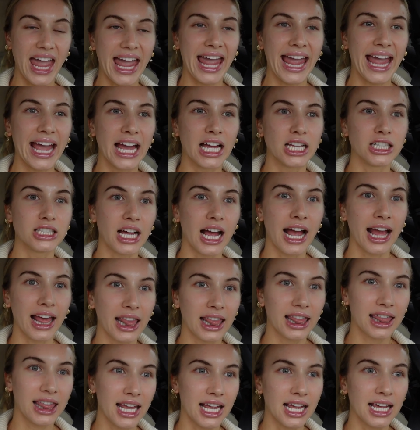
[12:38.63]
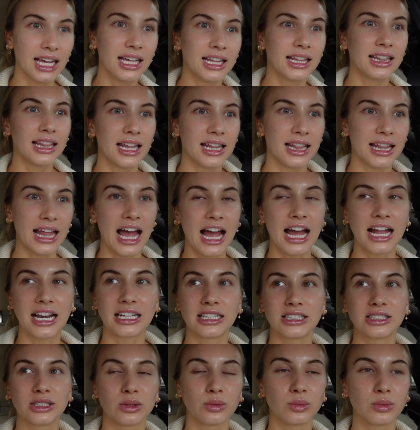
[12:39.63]
and I think that that
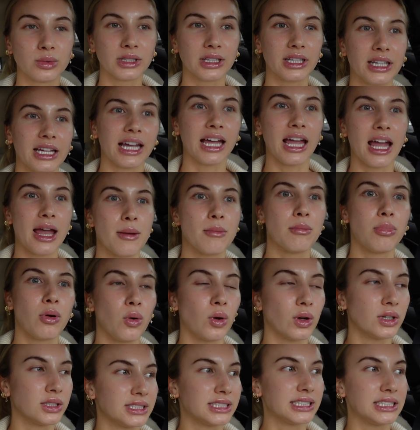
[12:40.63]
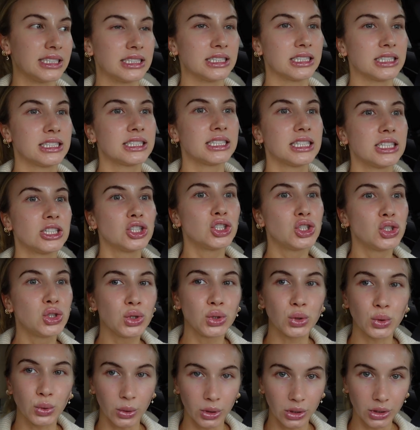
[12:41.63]
is a really important
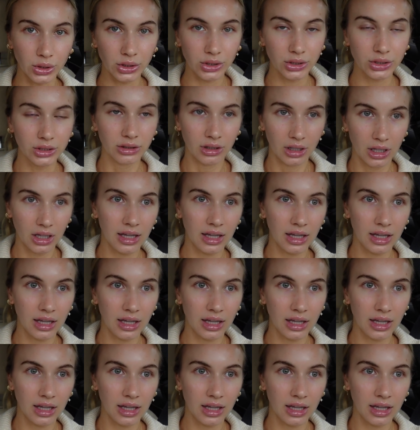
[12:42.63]
tool